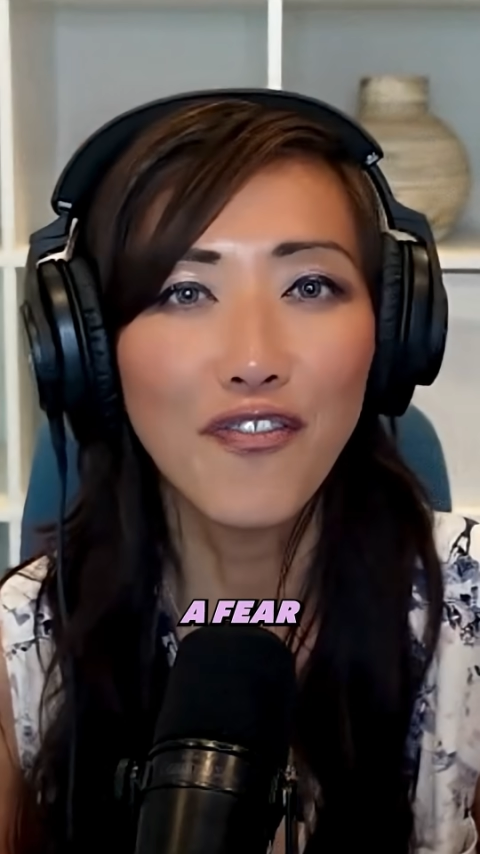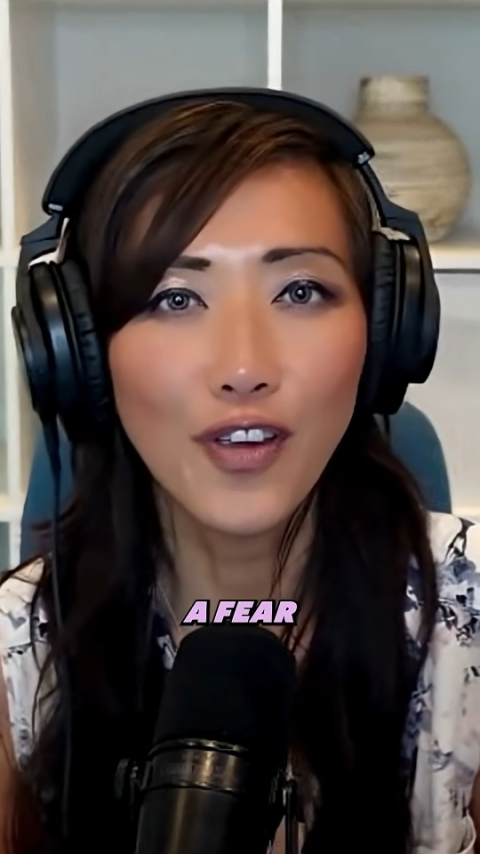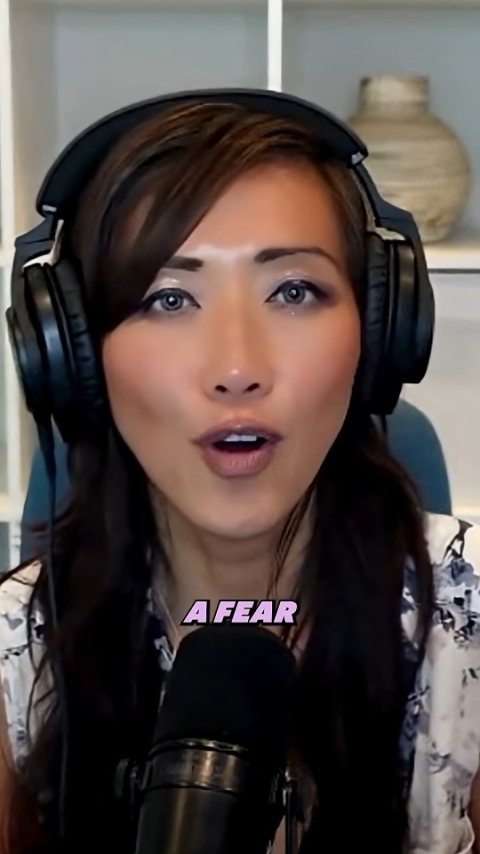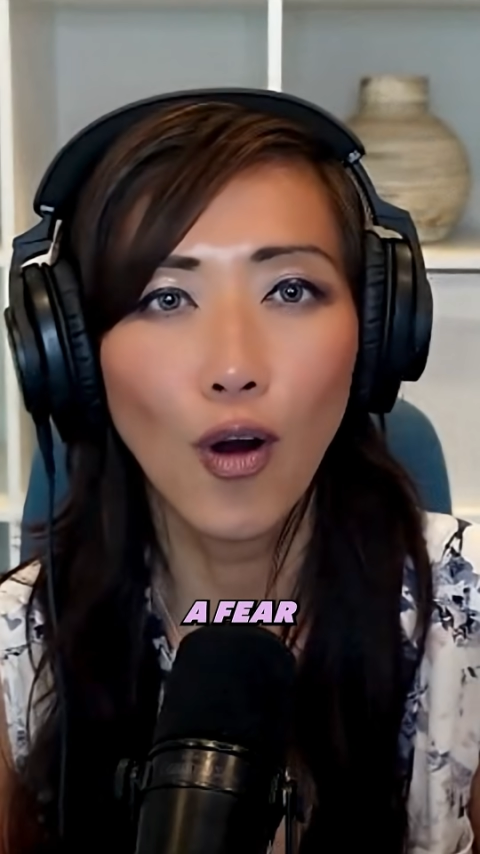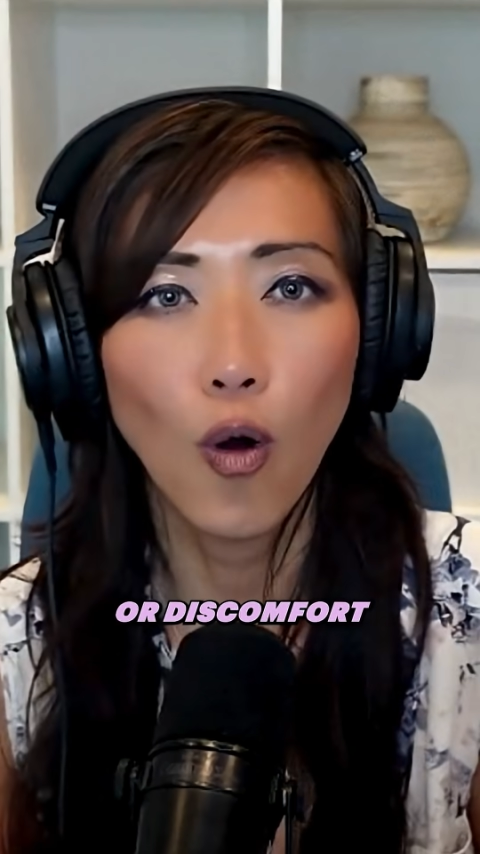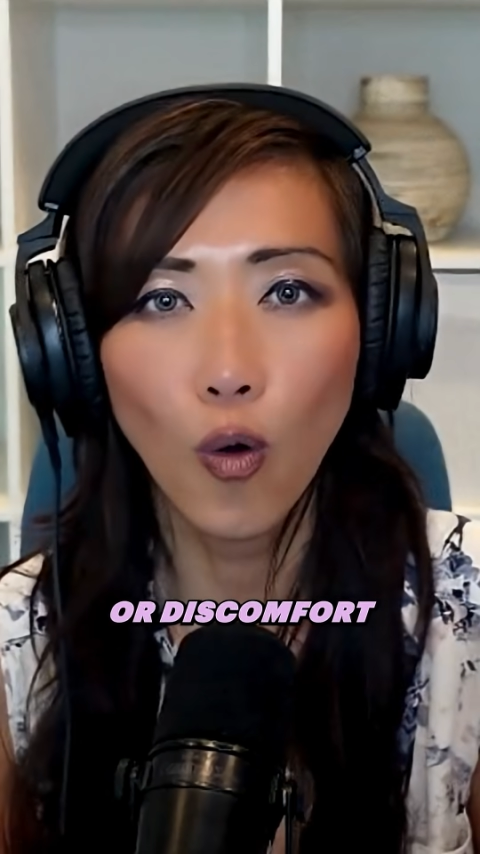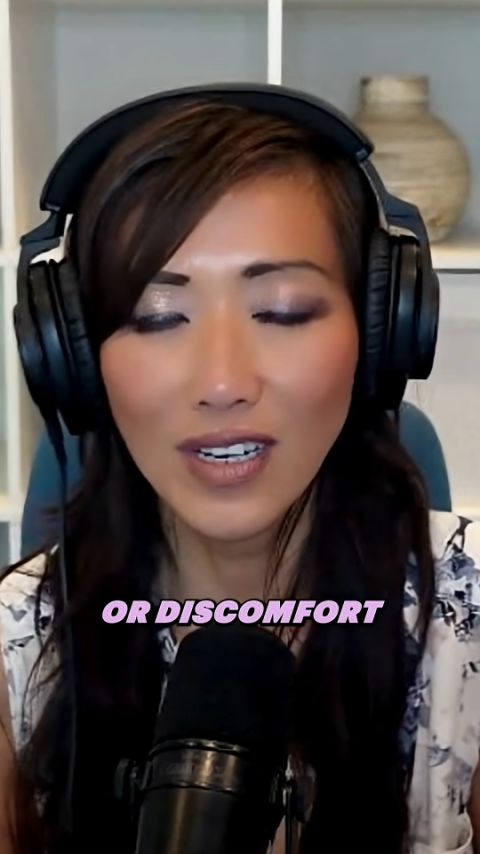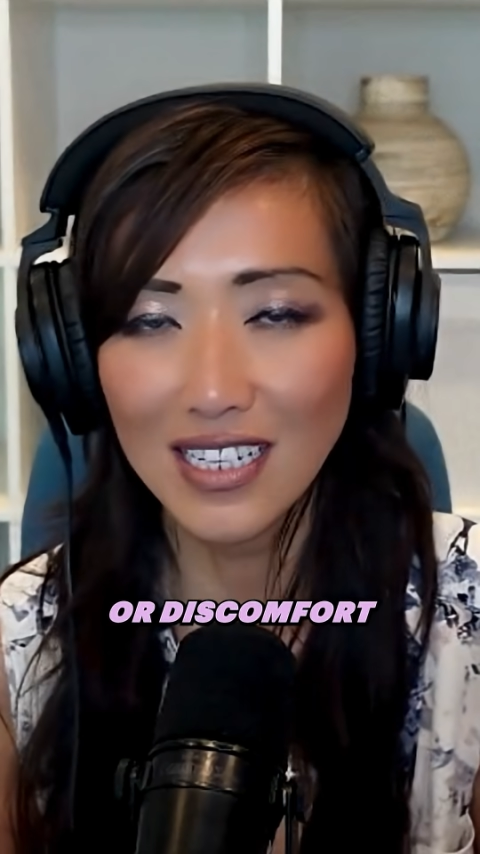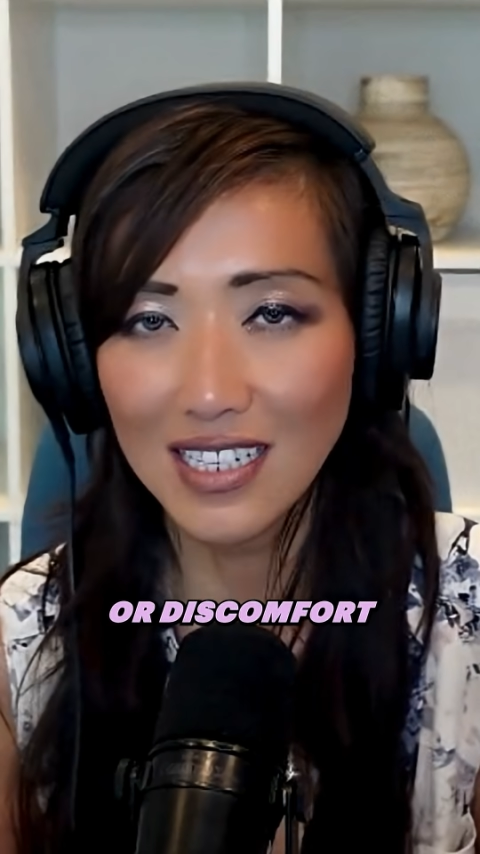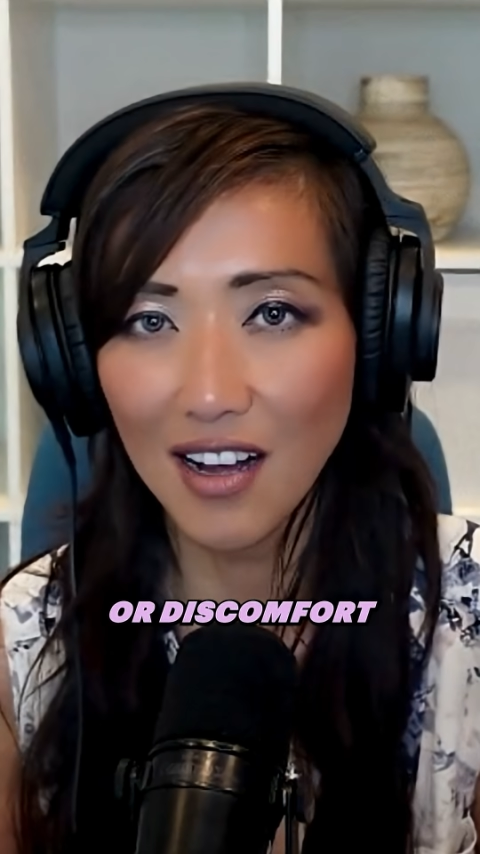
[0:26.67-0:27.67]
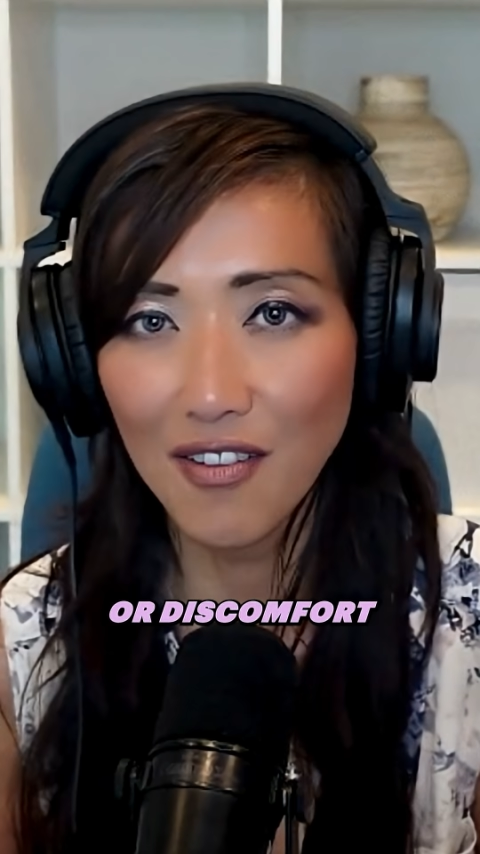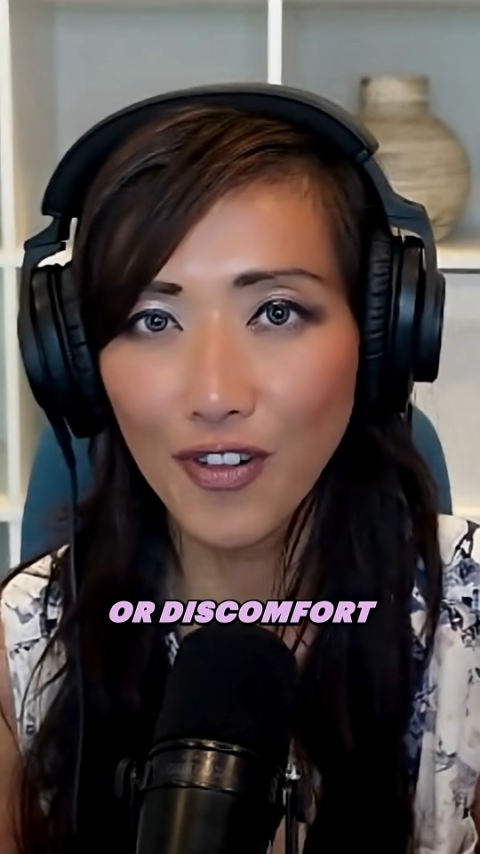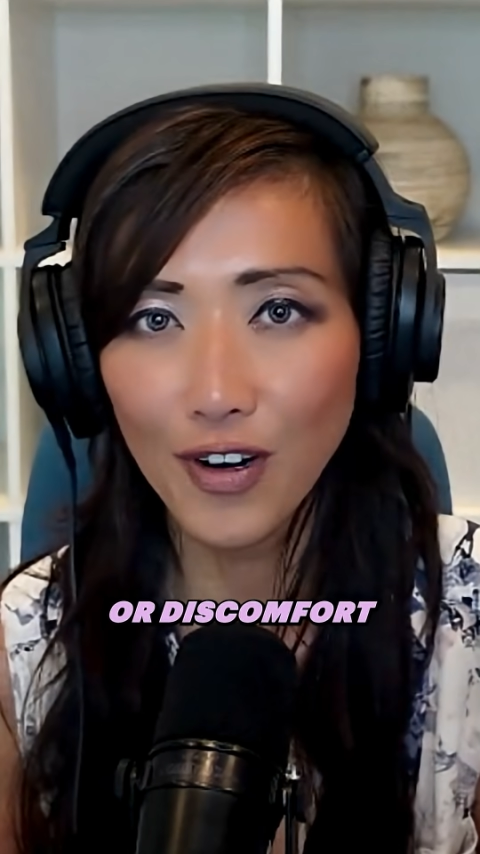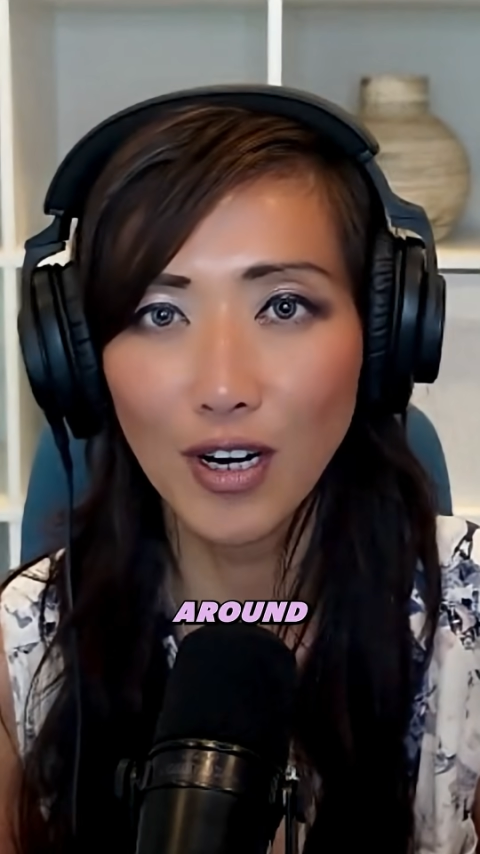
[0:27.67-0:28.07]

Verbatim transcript: fear or discomfort